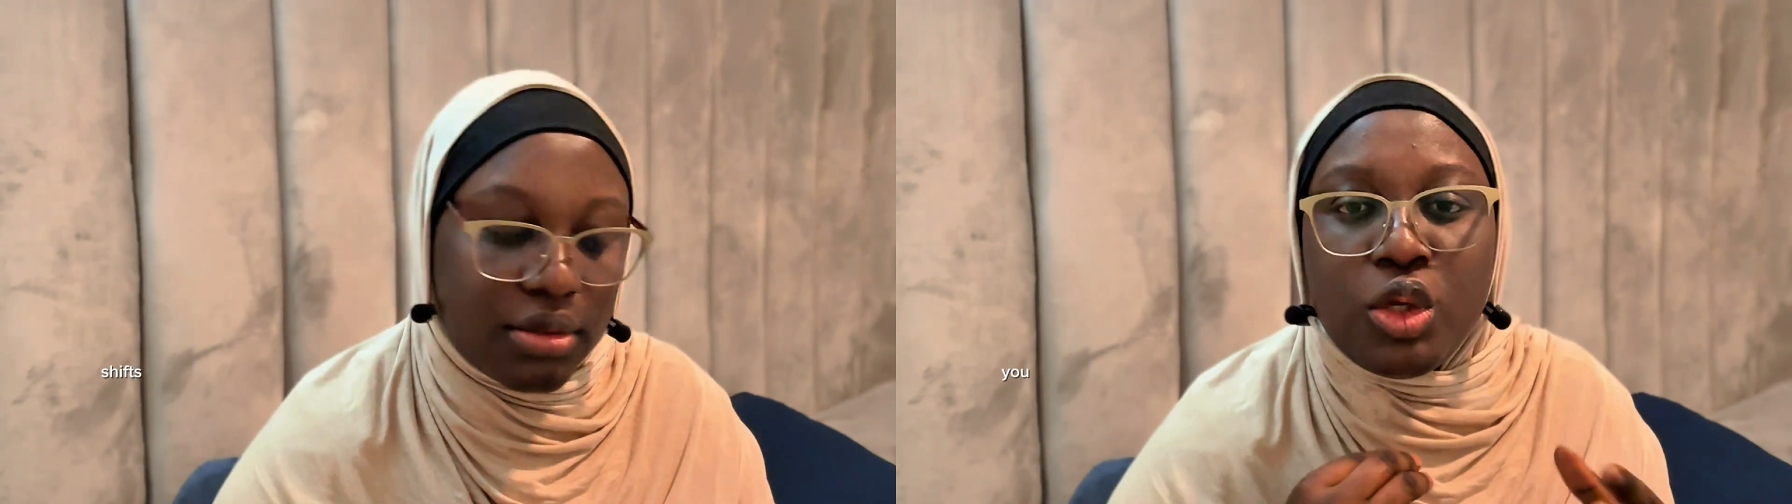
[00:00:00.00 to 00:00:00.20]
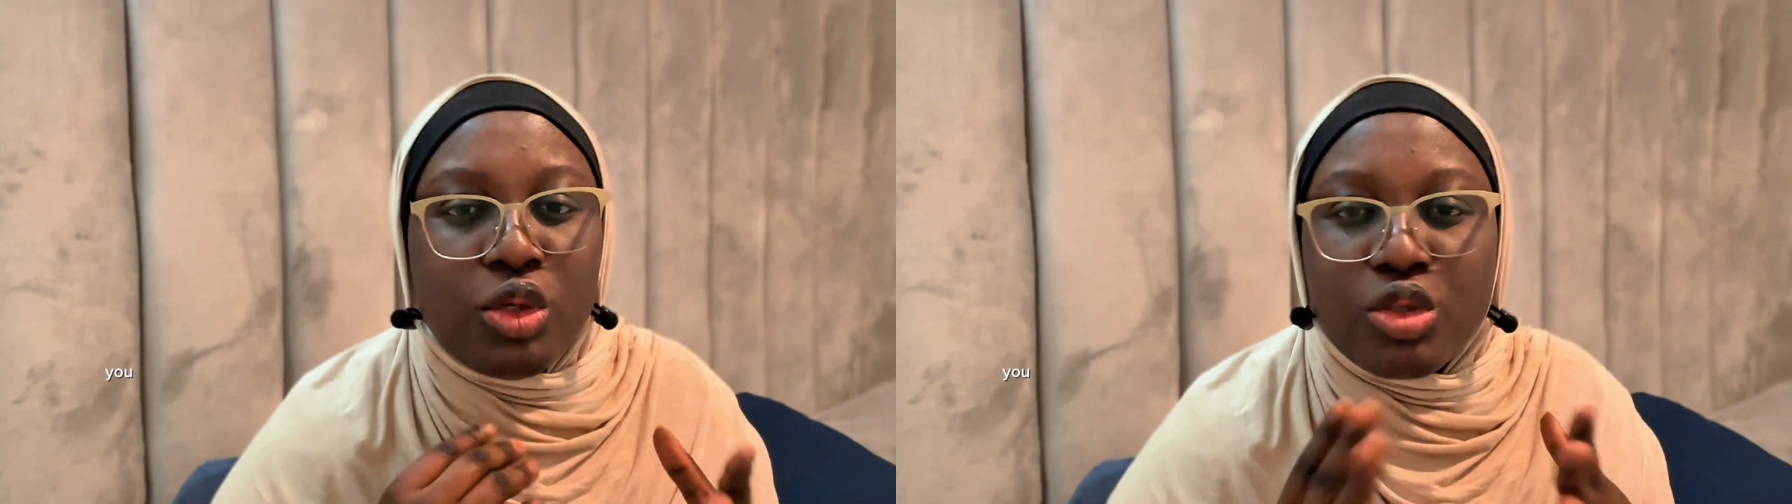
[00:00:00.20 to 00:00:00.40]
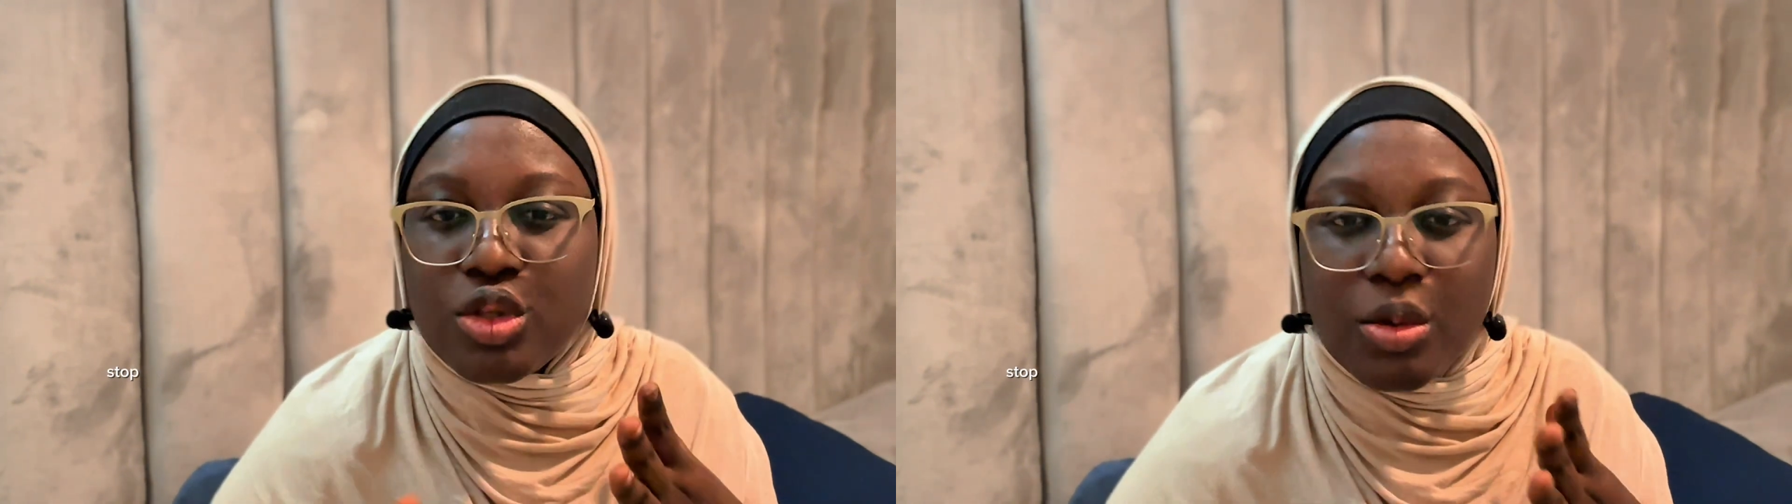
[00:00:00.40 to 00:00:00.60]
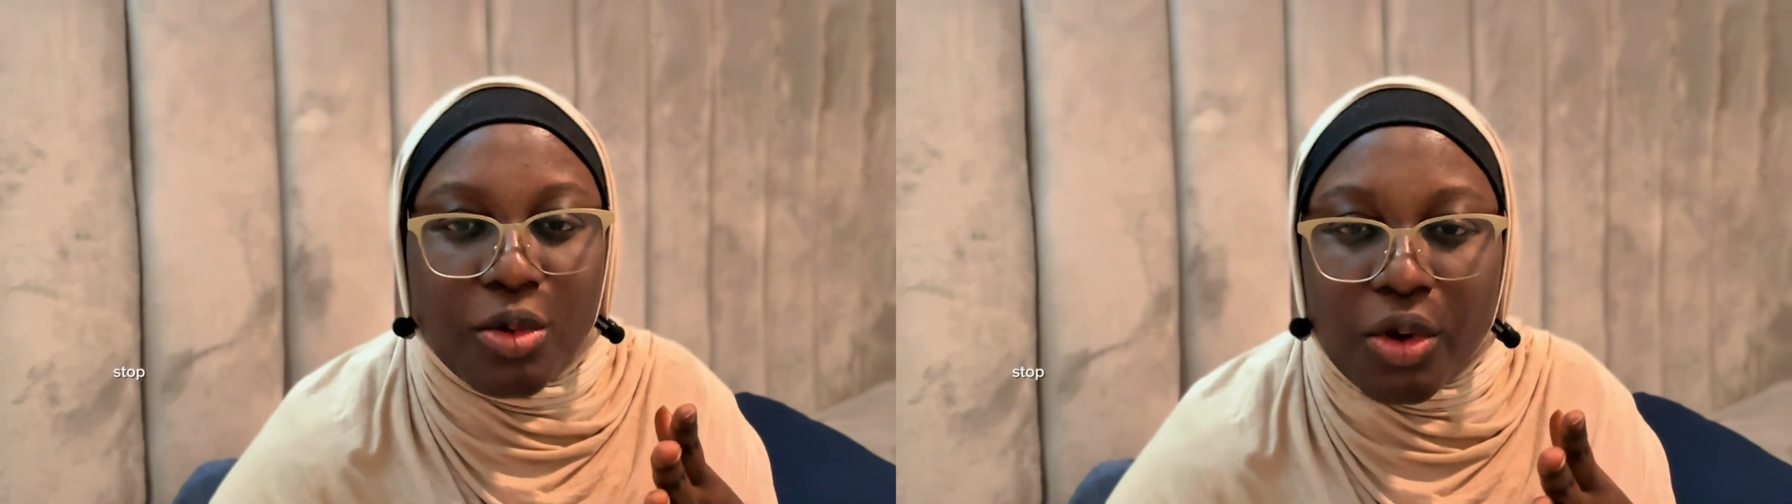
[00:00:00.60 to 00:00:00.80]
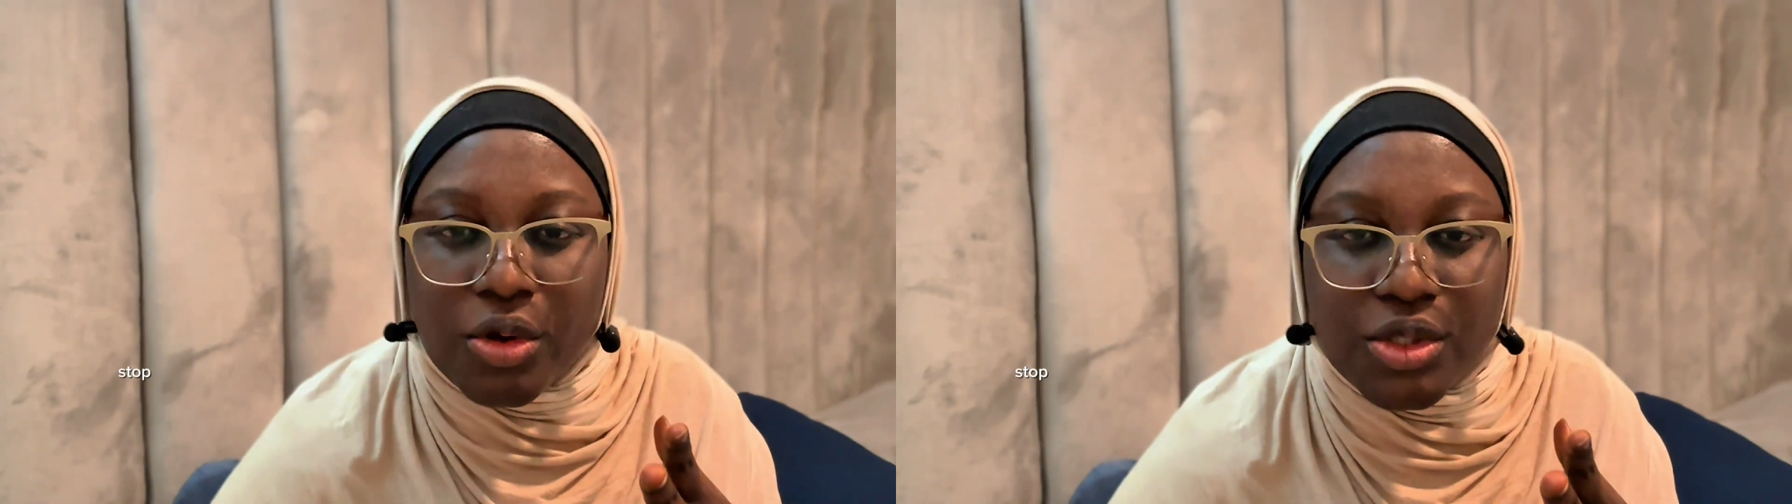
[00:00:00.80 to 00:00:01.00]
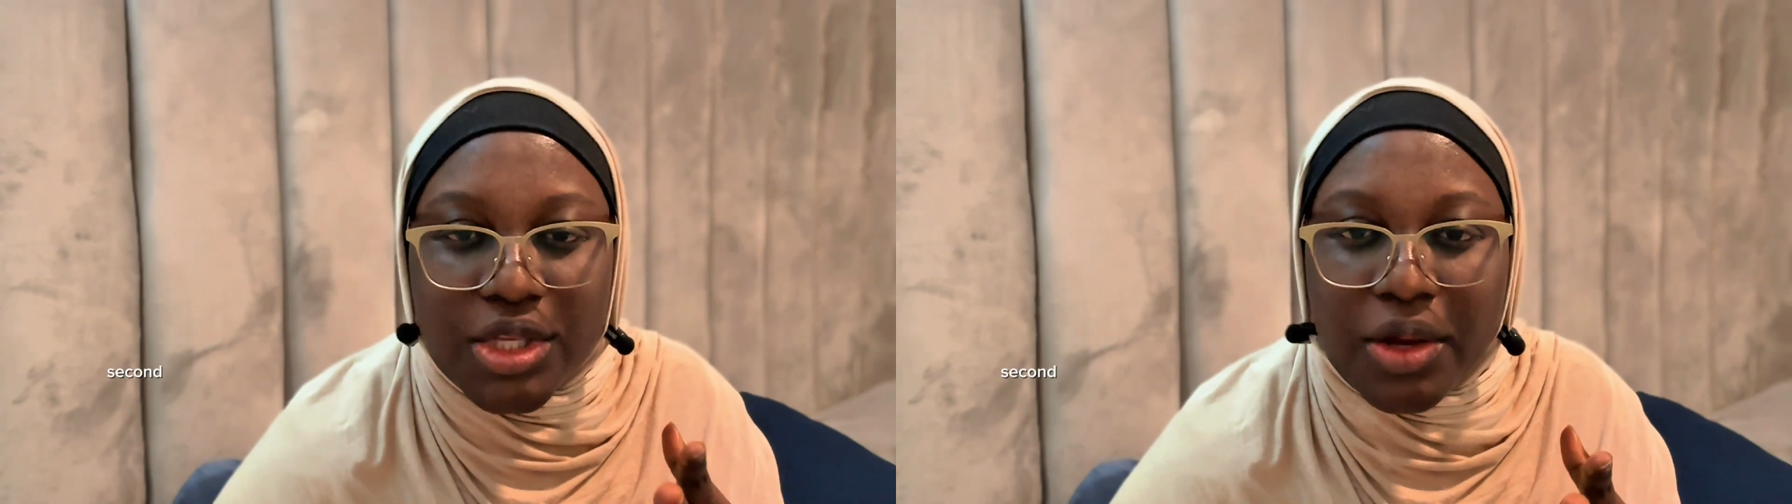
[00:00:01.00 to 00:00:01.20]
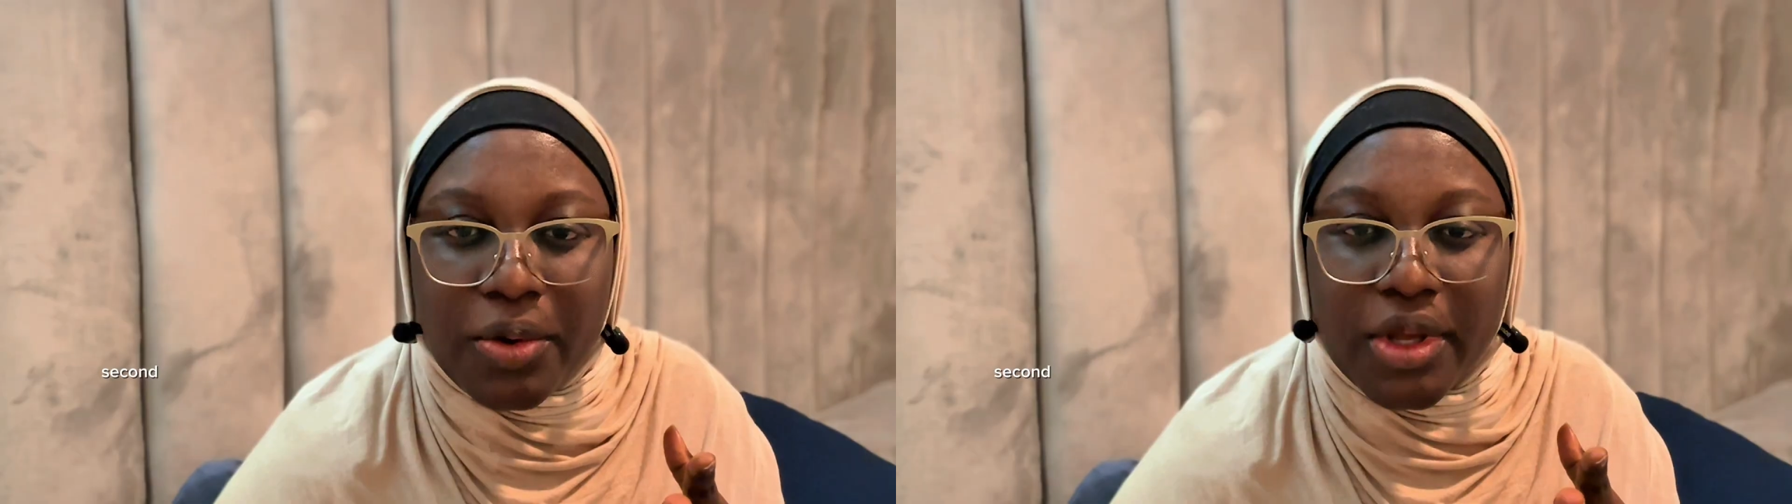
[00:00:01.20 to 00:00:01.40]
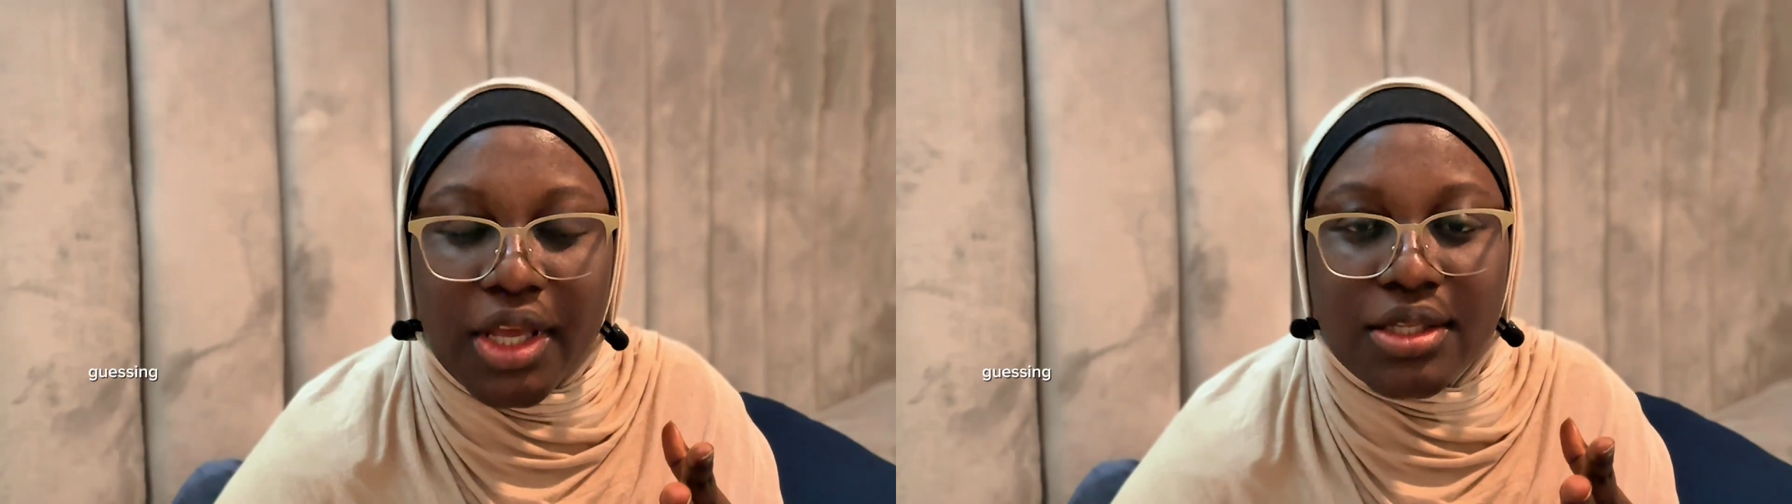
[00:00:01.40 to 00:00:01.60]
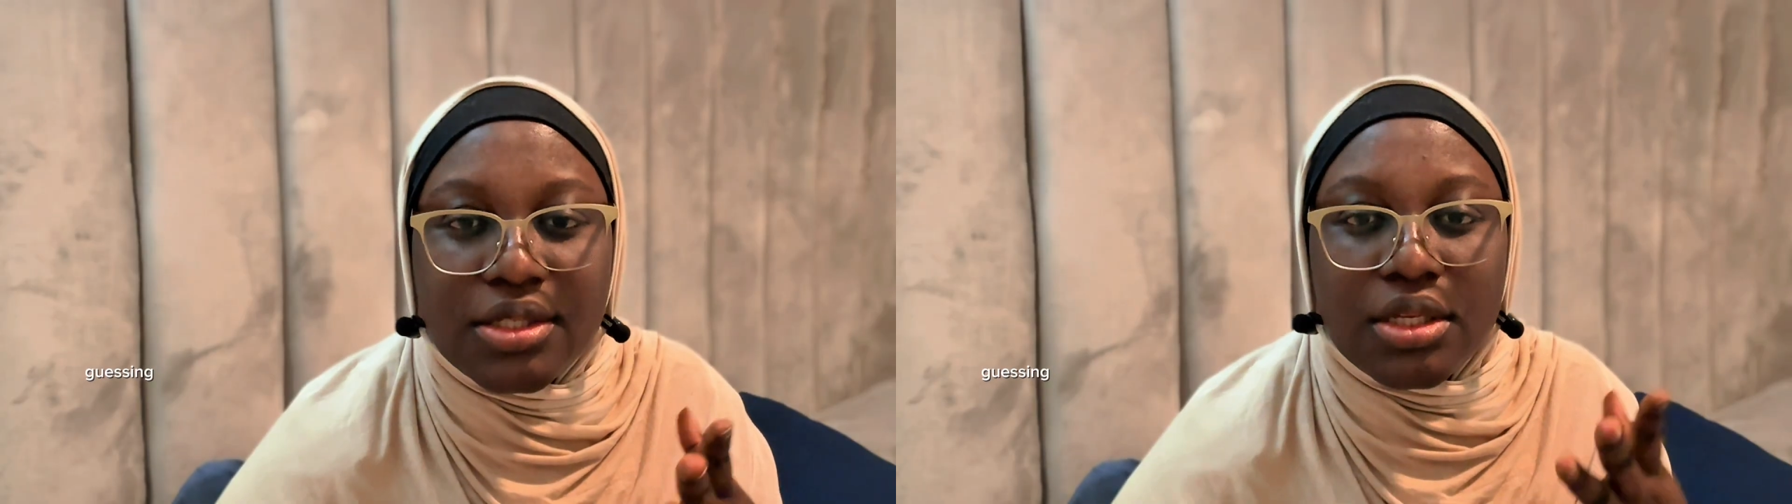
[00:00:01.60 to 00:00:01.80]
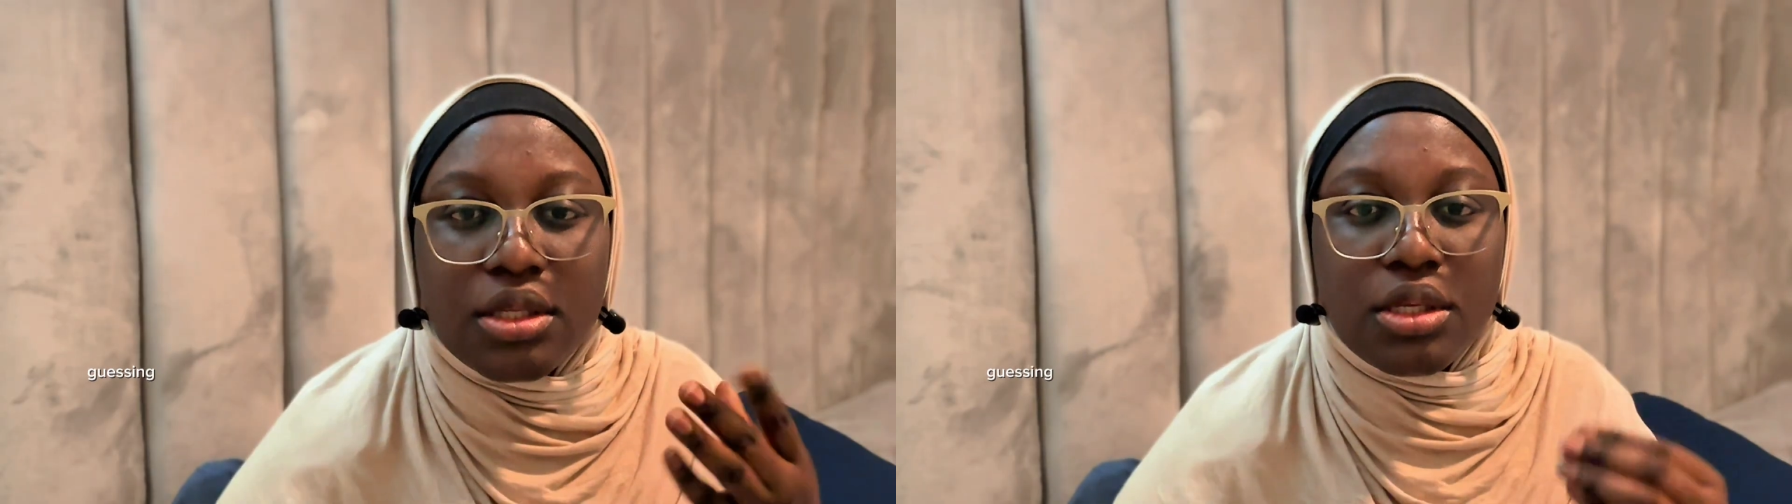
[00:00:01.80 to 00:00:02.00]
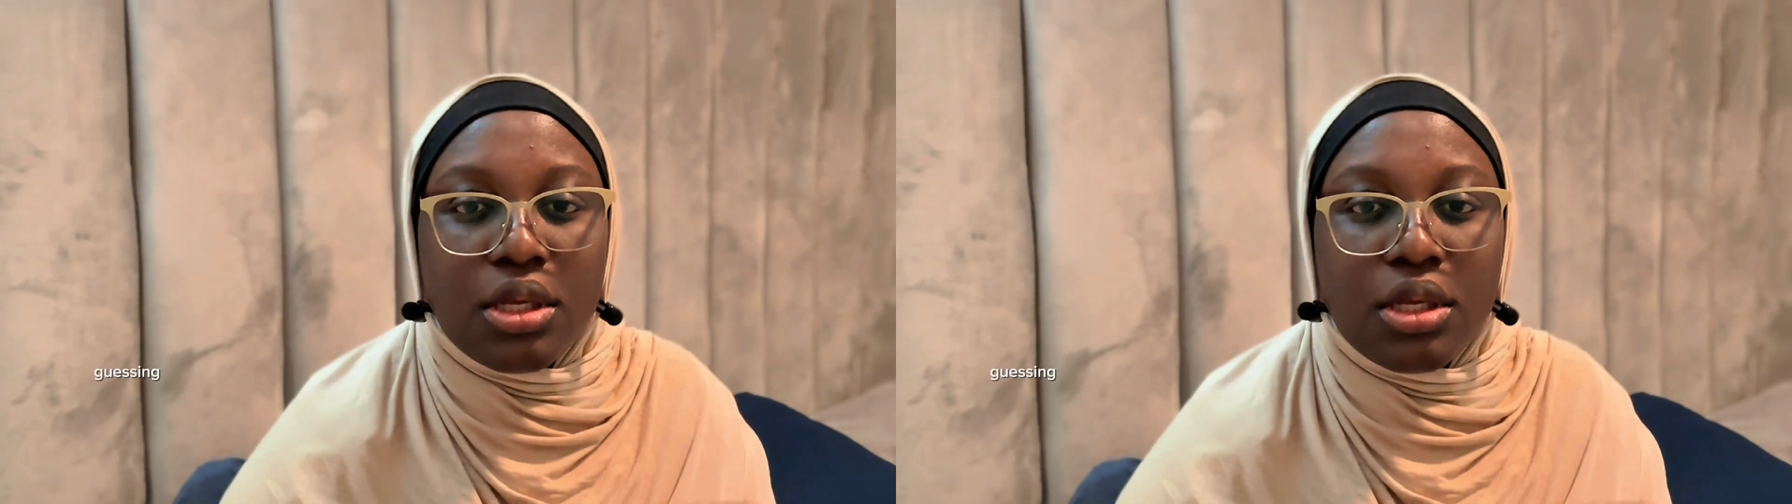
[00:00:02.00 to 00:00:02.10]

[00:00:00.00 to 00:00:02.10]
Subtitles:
You stop second guessing.